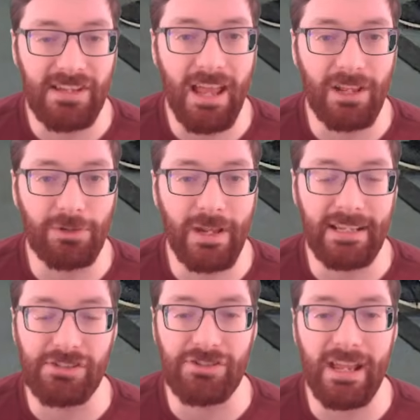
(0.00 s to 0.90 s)
not a great
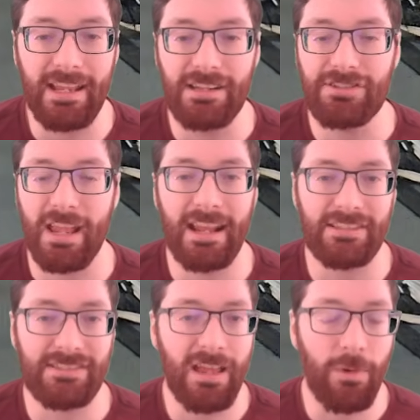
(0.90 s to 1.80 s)
exchange, and
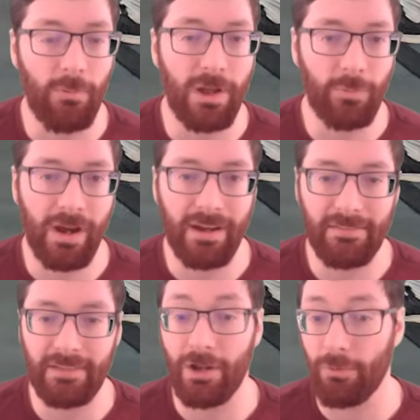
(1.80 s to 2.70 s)
it's not one where,